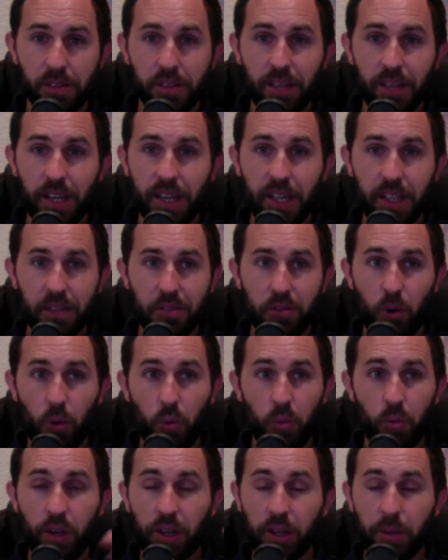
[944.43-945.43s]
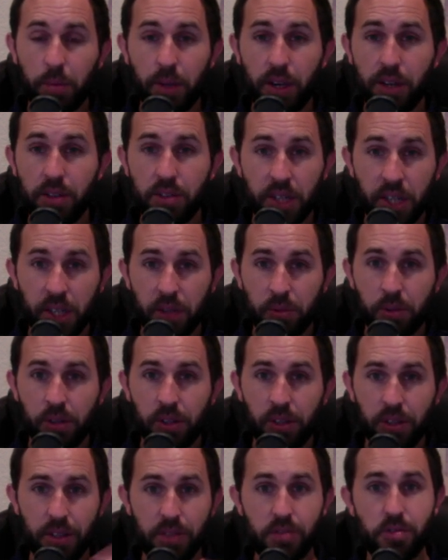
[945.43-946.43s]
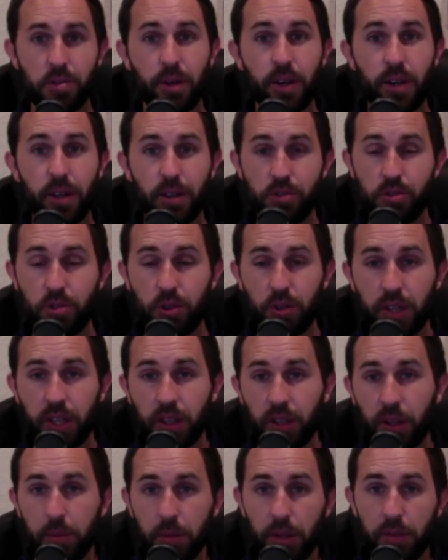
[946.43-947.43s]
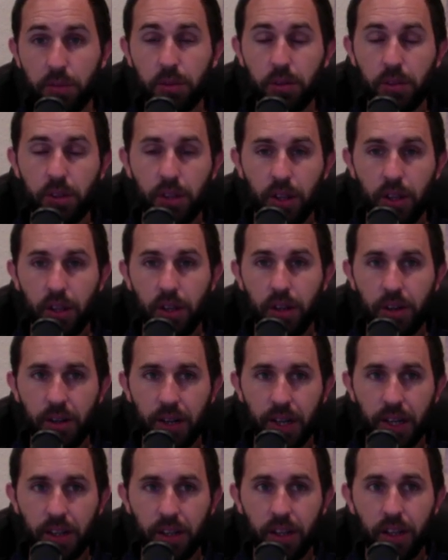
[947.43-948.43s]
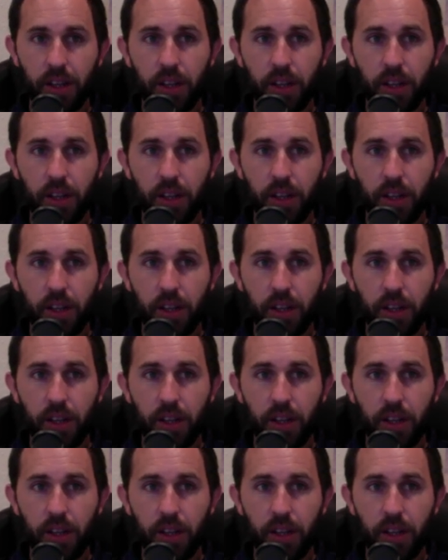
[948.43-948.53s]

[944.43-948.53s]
I don't recommend it to anyone unless they're at a certain income level, right?